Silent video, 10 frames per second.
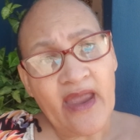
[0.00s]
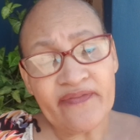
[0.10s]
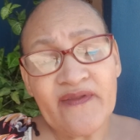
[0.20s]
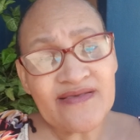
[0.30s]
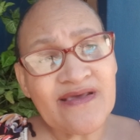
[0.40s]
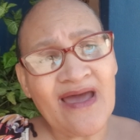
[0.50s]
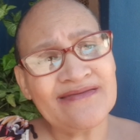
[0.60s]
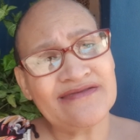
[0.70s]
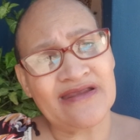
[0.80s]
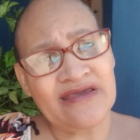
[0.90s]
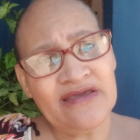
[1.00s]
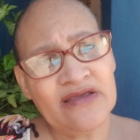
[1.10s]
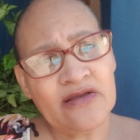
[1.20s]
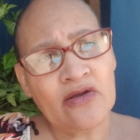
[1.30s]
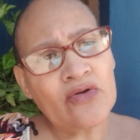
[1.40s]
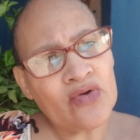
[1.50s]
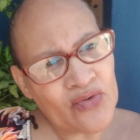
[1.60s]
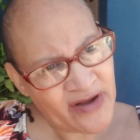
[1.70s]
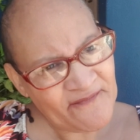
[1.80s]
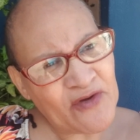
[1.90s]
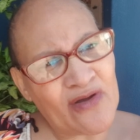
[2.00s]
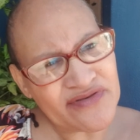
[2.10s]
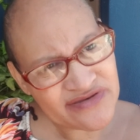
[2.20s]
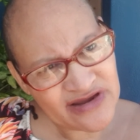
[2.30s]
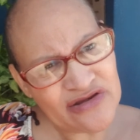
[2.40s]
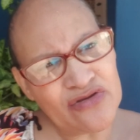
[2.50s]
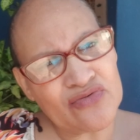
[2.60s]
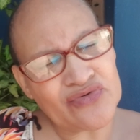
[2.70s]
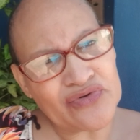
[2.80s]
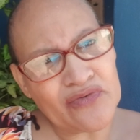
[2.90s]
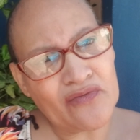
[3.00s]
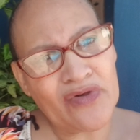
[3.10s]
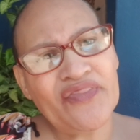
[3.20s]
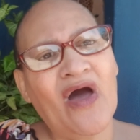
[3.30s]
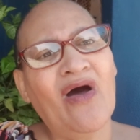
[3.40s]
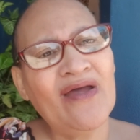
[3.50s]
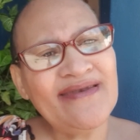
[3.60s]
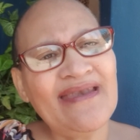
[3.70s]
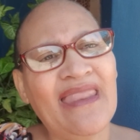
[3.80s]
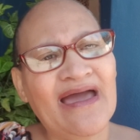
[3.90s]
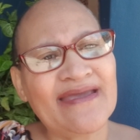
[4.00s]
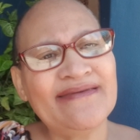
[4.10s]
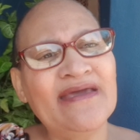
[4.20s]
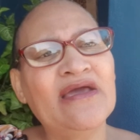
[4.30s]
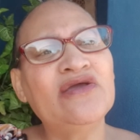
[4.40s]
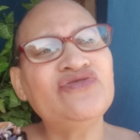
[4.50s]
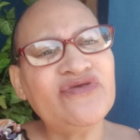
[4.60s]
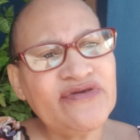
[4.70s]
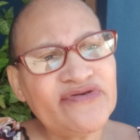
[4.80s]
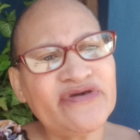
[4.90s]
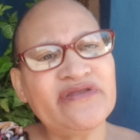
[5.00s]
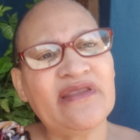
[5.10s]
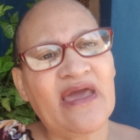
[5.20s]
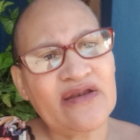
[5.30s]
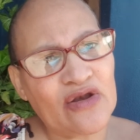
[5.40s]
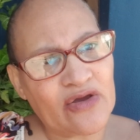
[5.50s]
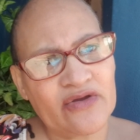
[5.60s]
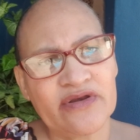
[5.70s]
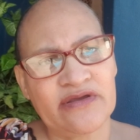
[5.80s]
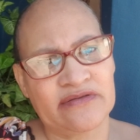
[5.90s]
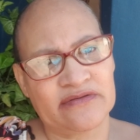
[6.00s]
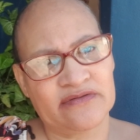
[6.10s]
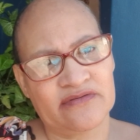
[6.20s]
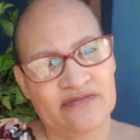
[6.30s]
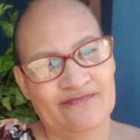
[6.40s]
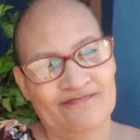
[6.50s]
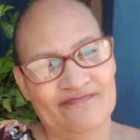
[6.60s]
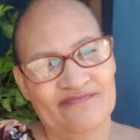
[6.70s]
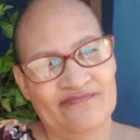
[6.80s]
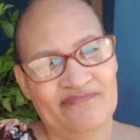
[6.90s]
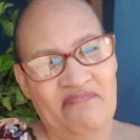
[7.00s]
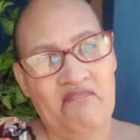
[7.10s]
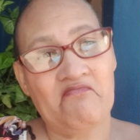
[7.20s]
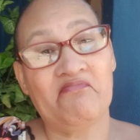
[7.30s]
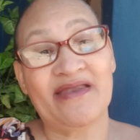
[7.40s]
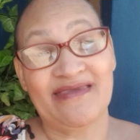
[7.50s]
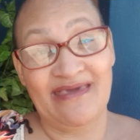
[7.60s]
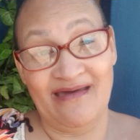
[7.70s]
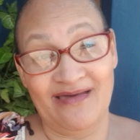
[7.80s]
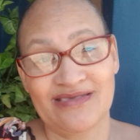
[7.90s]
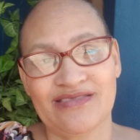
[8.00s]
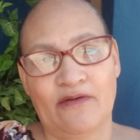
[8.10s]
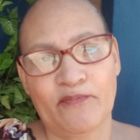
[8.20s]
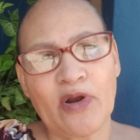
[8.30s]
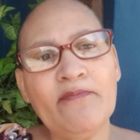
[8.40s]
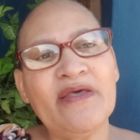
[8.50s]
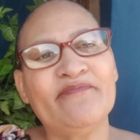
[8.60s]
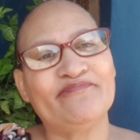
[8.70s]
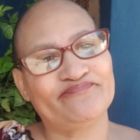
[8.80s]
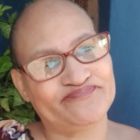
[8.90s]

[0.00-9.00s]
And this country could have continued with online teaching and learning. But here's the problem.